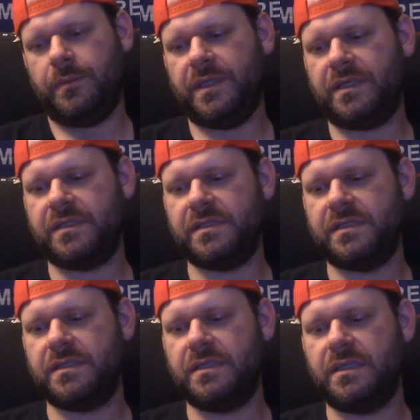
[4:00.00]

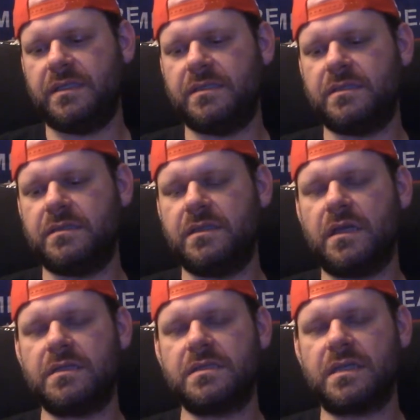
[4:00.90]
Because it's
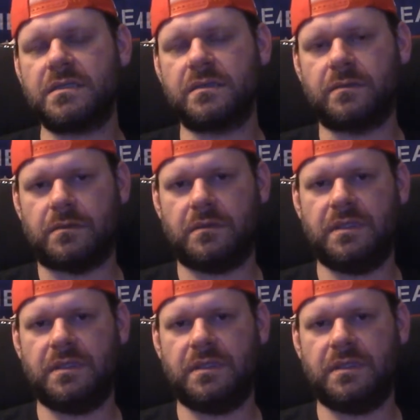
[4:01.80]
nonsensical.